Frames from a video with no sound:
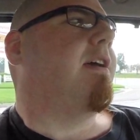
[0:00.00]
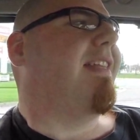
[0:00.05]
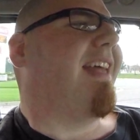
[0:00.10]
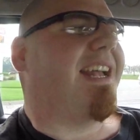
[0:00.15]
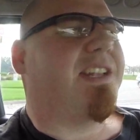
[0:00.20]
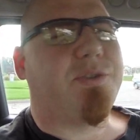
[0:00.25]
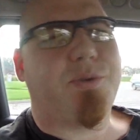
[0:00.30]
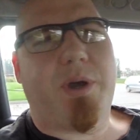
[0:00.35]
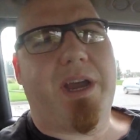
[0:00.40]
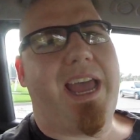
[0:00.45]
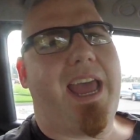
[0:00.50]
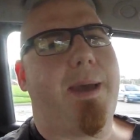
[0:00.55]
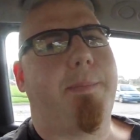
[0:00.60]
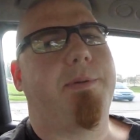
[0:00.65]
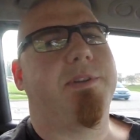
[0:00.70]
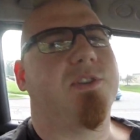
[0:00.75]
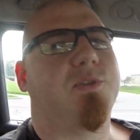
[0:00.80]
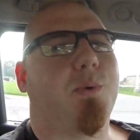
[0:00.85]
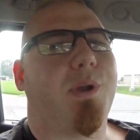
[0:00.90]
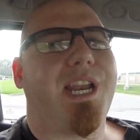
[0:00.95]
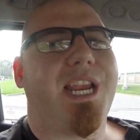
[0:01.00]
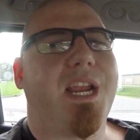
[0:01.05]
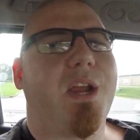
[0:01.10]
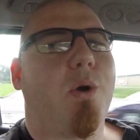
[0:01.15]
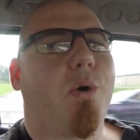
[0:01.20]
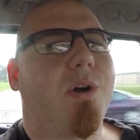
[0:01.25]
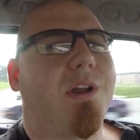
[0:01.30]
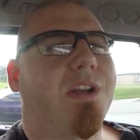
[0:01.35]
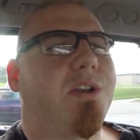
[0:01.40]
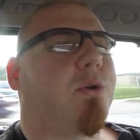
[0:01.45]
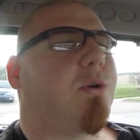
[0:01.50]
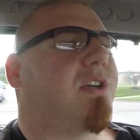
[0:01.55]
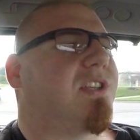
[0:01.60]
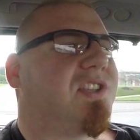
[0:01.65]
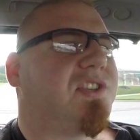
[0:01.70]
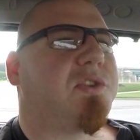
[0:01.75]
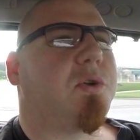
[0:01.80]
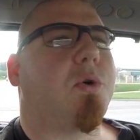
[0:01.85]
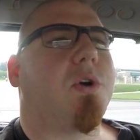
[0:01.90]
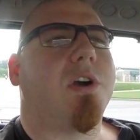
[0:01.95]
That's what happens when you go into a
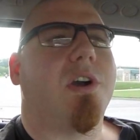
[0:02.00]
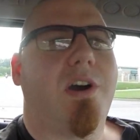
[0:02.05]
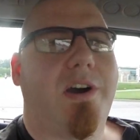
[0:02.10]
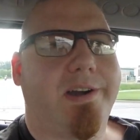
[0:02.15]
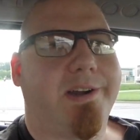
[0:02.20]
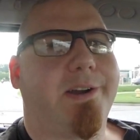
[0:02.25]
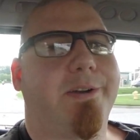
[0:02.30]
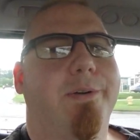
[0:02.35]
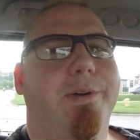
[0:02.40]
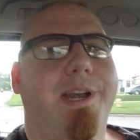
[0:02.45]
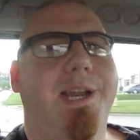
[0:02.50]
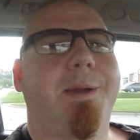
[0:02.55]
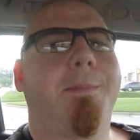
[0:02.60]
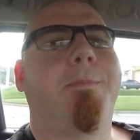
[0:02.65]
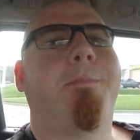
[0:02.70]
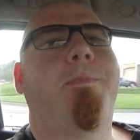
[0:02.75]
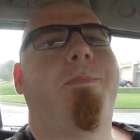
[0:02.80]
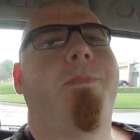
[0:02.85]
store hungry.